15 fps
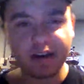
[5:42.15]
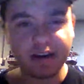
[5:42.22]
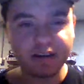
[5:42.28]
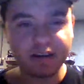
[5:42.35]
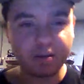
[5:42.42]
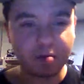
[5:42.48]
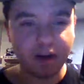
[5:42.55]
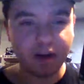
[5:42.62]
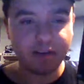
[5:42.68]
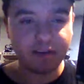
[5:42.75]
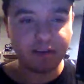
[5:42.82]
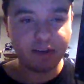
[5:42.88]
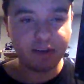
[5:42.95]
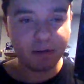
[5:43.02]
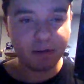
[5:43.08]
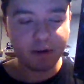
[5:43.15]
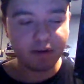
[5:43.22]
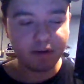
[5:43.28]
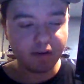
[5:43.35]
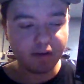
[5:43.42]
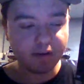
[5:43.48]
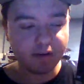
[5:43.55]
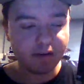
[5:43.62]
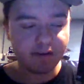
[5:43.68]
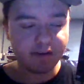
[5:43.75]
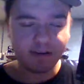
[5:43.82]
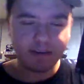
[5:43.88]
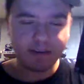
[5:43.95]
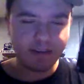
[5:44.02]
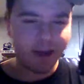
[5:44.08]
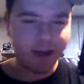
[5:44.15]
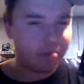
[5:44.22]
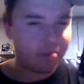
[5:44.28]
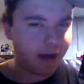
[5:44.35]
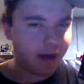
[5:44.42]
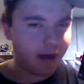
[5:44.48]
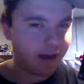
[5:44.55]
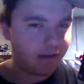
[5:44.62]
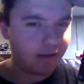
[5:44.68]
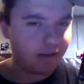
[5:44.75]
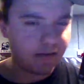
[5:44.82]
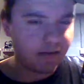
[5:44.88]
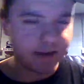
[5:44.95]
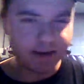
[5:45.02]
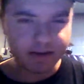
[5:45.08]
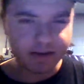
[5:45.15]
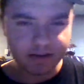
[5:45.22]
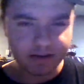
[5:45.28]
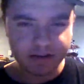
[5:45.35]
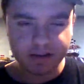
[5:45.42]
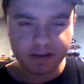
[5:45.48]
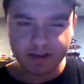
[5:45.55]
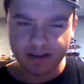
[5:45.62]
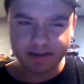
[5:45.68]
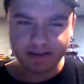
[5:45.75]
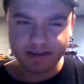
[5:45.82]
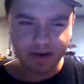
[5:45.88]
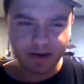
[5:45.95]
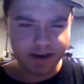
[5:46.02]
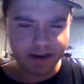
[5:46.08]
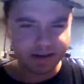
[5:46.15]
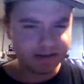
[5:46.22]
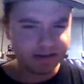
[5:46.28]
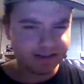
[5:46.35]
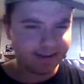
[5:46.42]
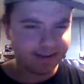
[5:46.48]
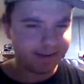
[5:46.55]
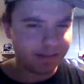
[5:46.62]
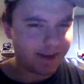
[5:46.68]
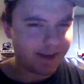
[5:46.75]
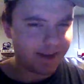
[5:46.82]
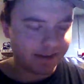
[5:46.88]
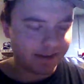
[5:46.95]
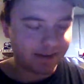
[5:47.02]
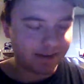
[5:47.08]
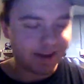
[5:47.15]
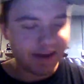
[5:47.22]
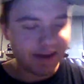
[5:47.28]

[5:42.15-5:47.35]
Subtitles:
Surprisingly, Paris Hilton isn't that bad of an actor. She's not great. She's not amazing.